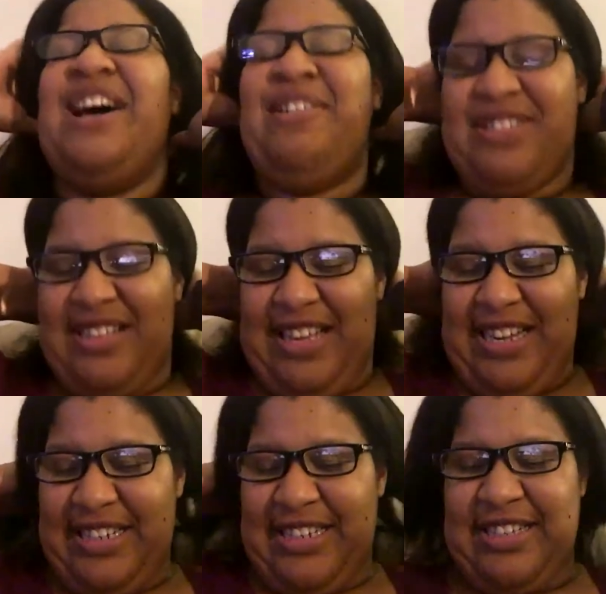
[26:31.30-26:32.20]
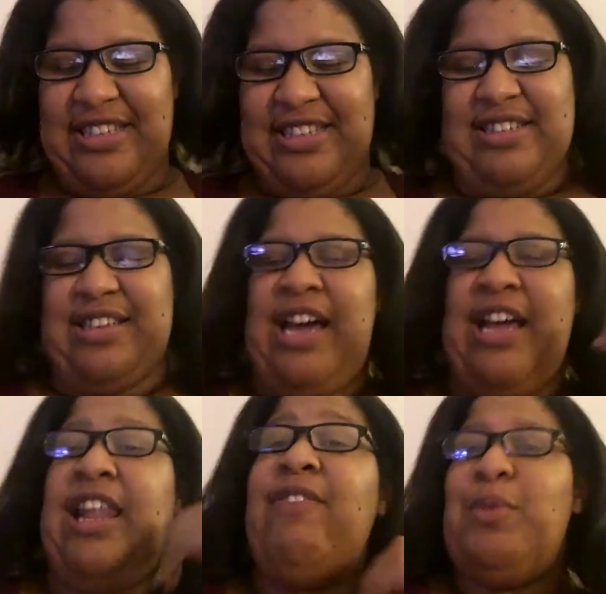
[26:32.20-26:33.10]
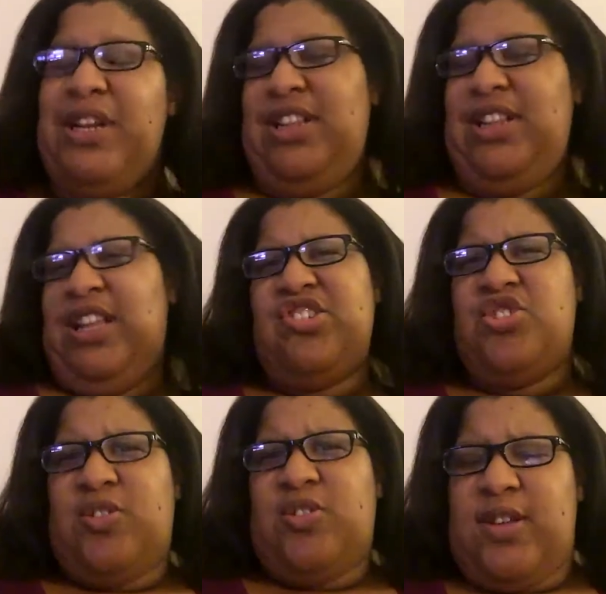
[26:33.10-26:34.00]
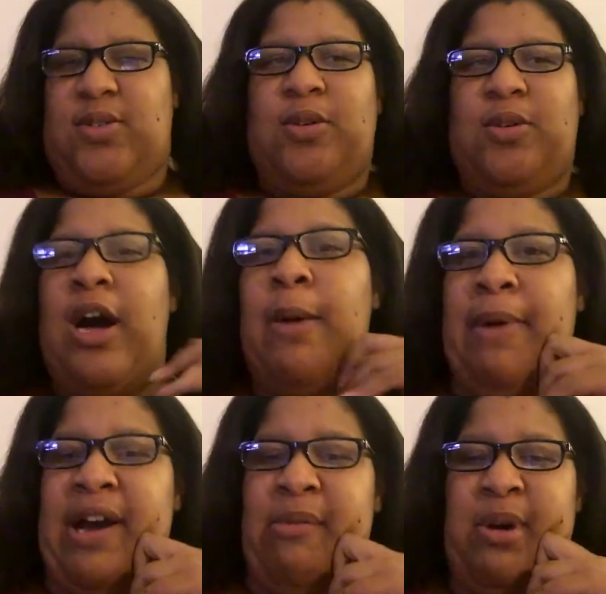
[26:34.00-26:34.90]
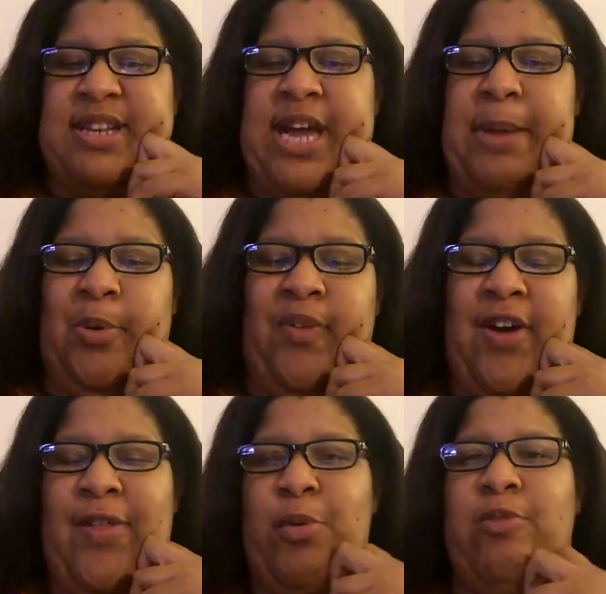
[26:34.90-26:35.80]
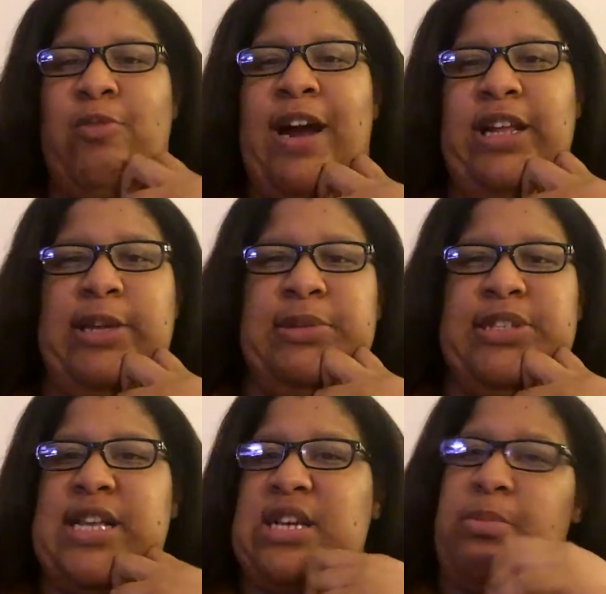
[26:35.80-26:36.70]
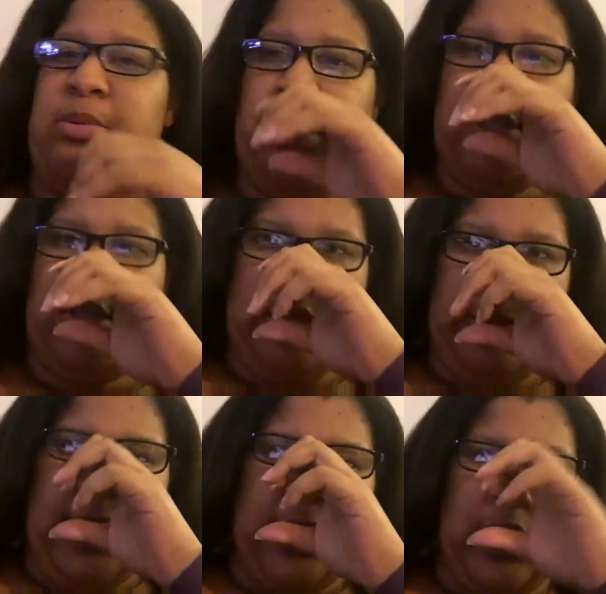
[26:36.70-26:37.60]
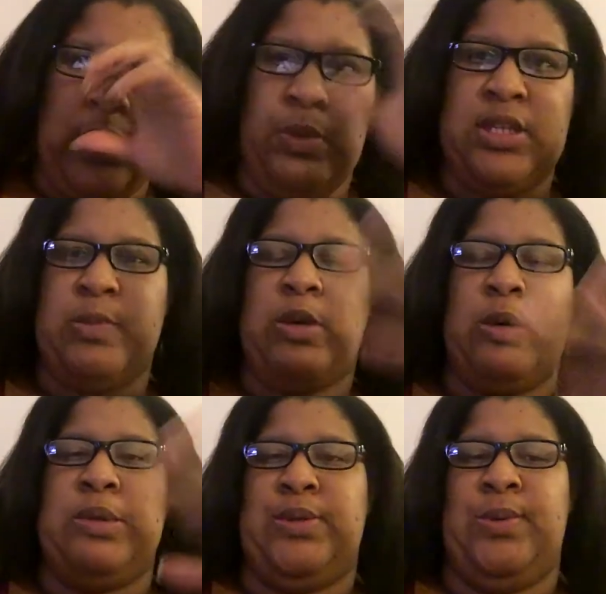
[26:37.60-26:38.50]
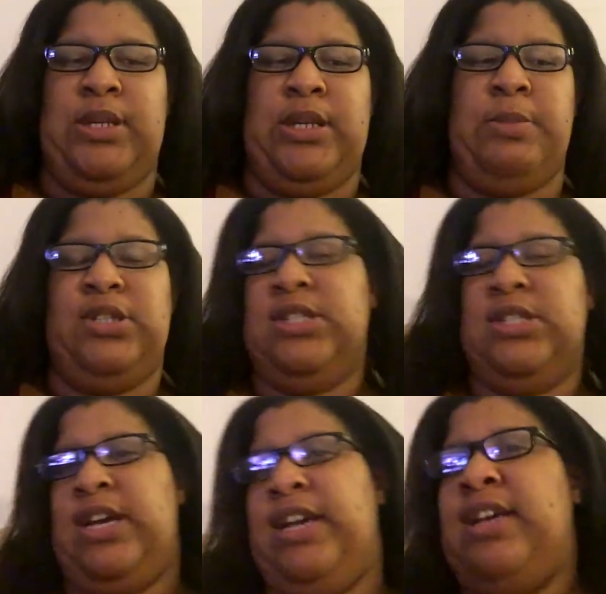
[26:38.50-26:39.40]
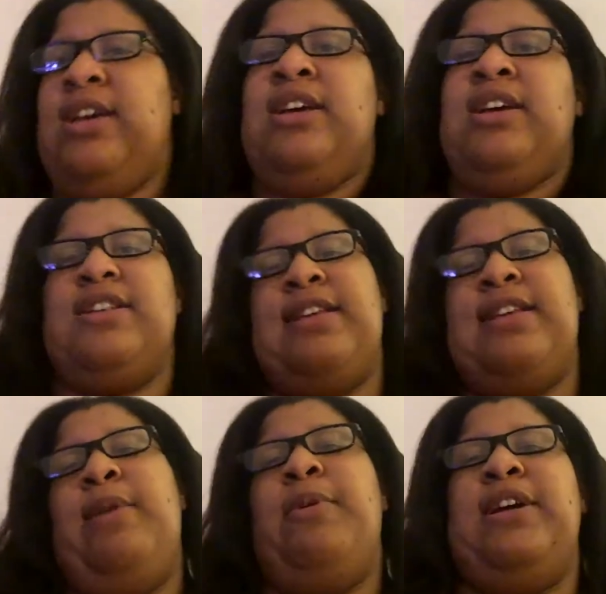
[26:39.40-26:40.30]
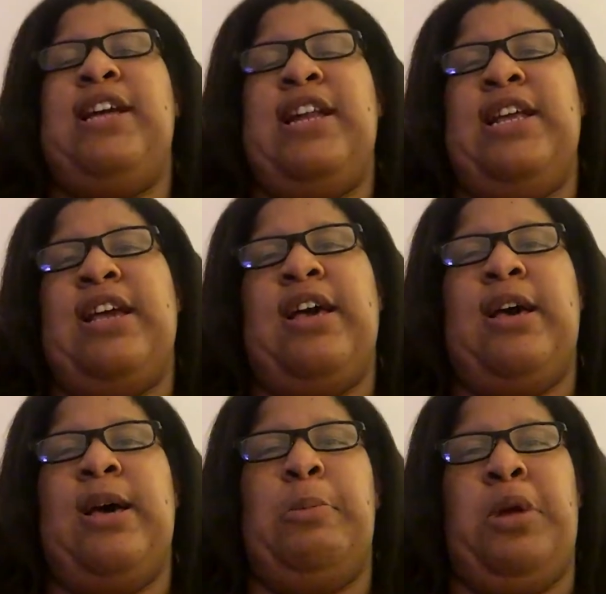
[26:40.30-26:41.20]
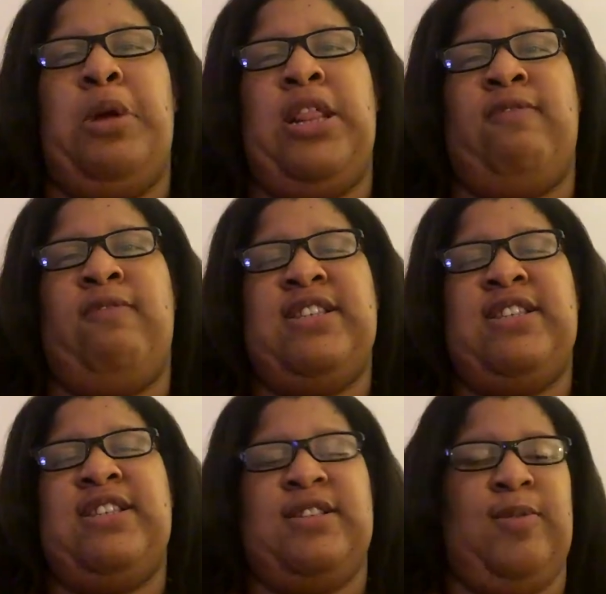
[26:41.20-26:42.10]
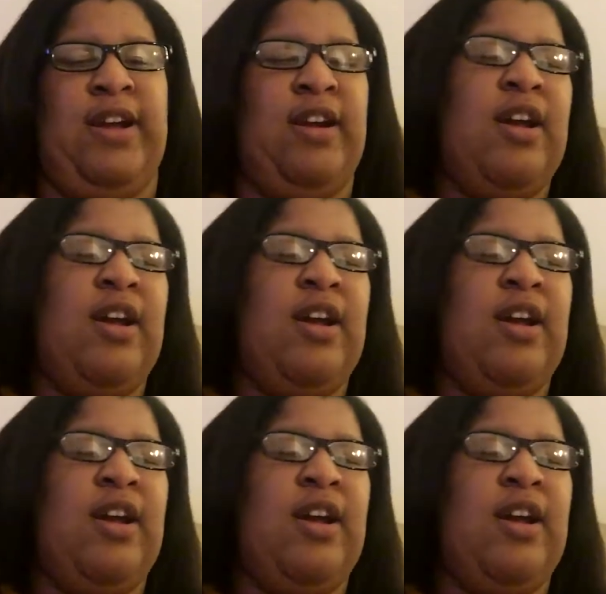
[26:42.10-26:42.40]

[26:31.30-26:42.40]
I was glad that I love it when they let Jinder wrestle. I wasn't happy with how they were writing him these last couple of weeks on SmackDown with his promos between him and Shinsuke, because they were getting hilly racist over there.